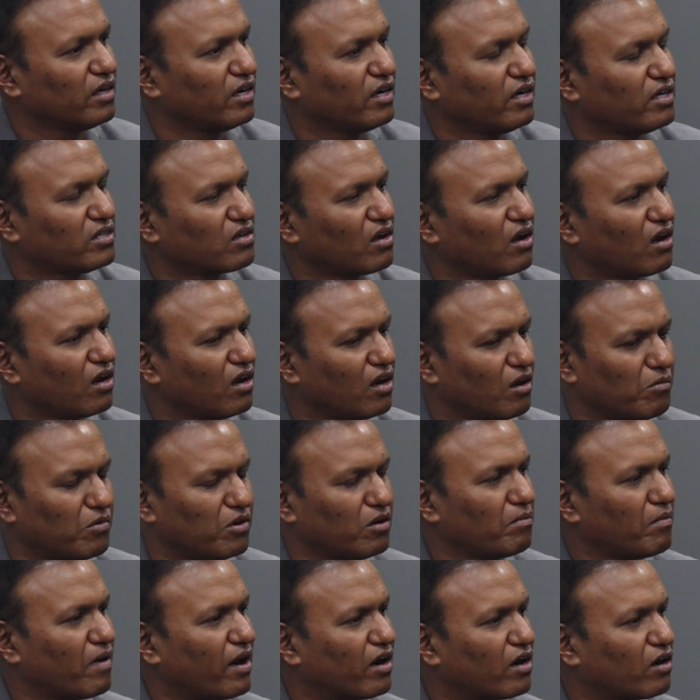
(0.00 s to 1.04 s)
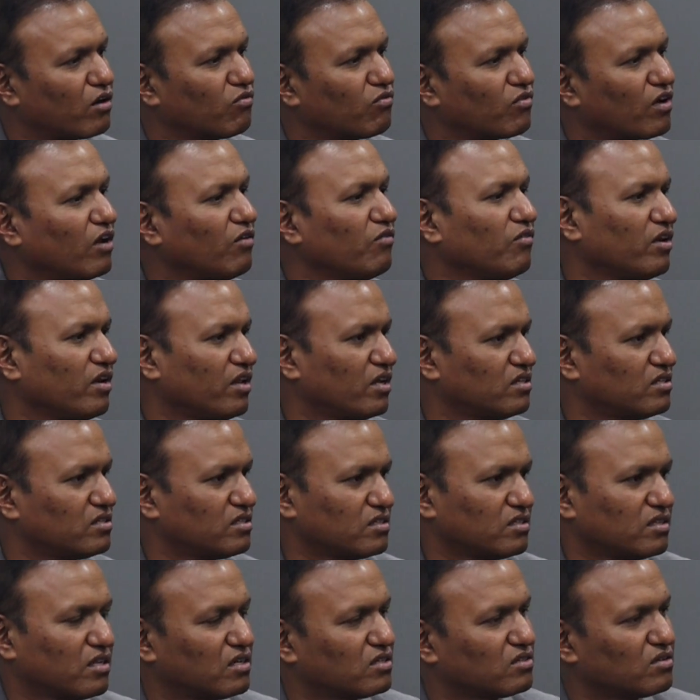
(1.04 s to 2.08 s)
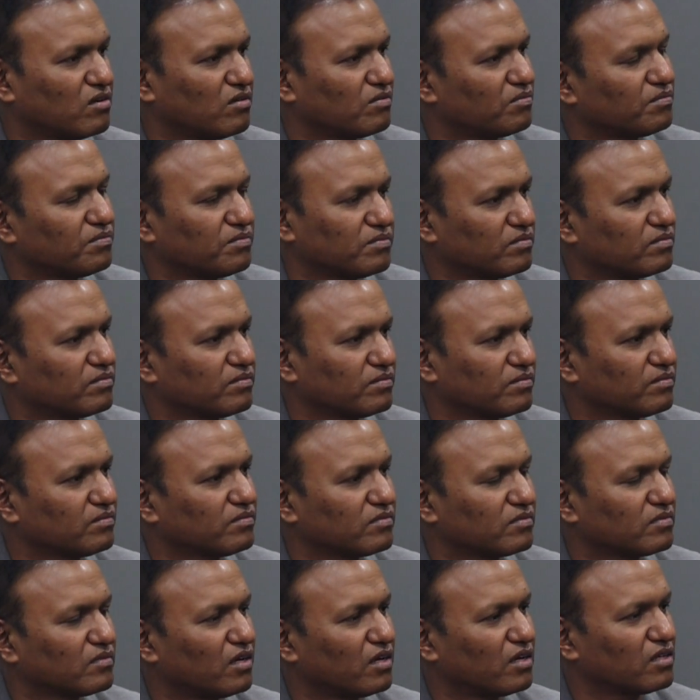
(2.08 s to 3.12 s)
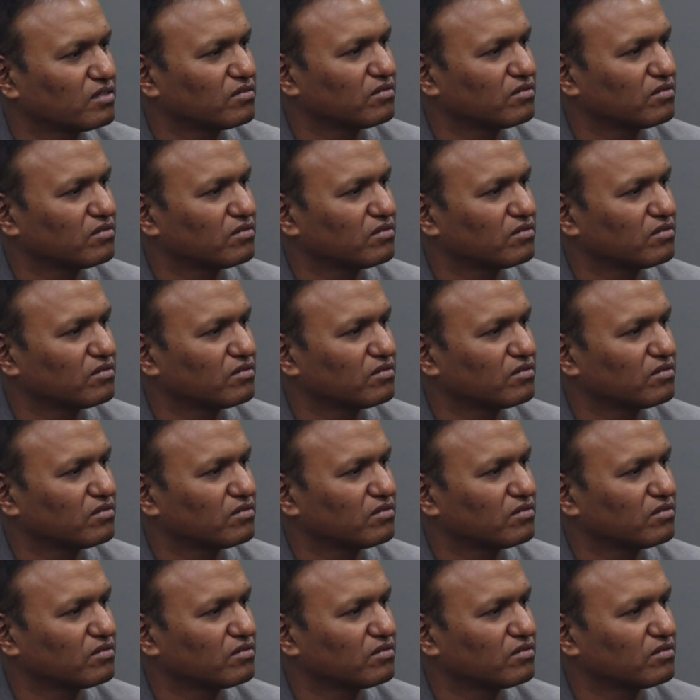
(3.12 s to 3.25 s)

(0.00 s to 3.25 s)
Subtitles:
It's all about matter of convenience, that's all. That is.